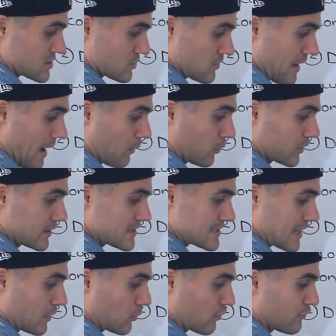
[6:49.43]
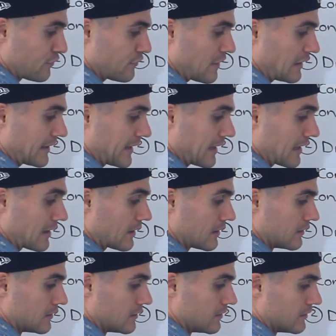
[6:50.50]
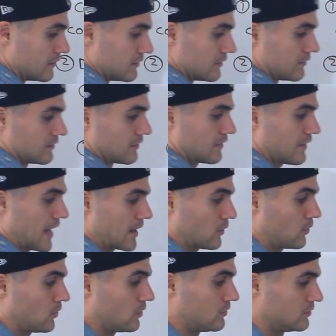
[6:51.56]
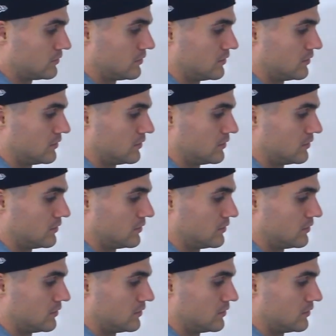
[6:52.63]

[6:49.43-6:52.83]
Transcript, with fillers: So now we're, it's like we're filling in that hole.